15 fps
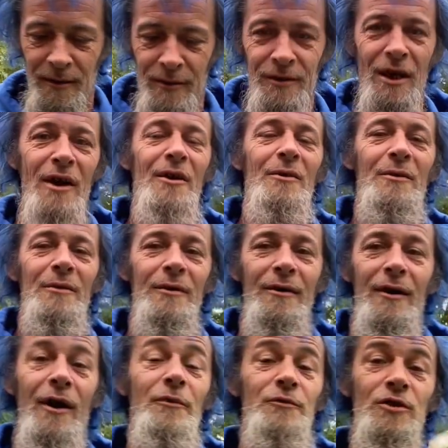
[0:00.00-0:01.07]
So,
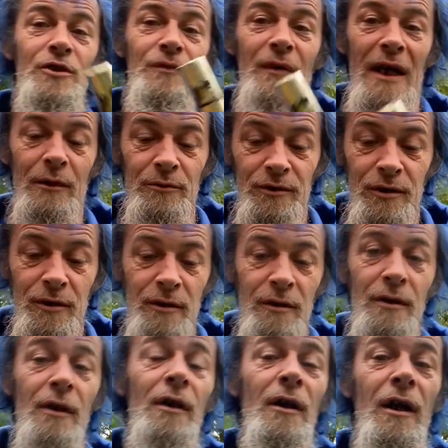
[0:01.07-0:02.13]
I've just found
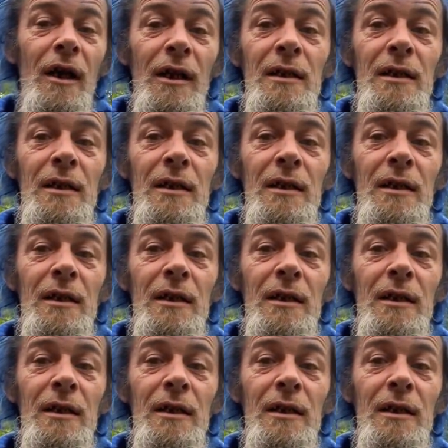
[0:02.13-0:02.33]
a